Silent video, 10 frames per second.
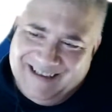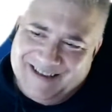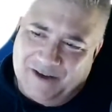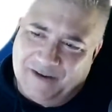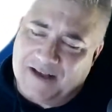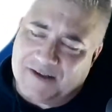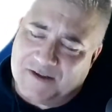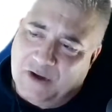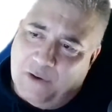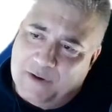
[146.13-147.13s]
So yes,
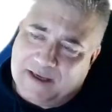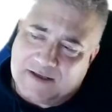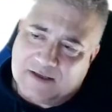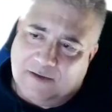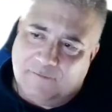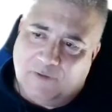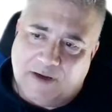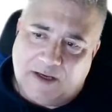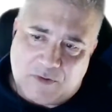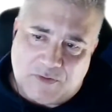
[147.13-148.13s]
TOEIC is a very
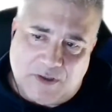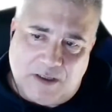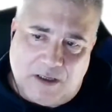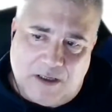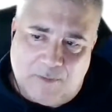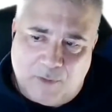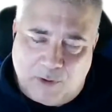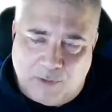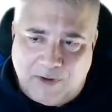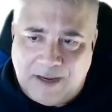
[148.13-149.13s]
interesting
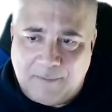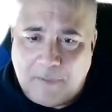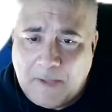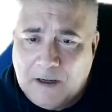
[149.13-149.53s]
program.